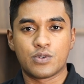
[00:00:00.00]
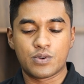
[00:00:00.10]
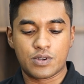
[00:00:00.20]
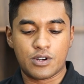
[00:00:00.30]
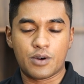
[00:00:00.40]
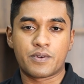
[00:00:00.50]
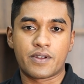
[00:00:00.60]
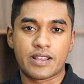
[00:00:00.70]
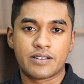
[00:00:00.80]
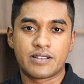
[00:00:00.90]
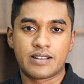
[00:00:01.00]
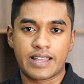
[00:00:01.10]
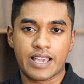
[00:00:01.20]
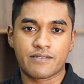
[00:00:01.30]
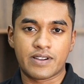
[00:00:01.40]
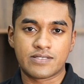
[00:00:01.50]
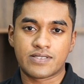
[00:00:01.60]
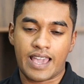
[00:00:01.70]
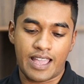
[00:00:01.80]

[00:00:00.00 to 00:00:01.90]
to operate likewise,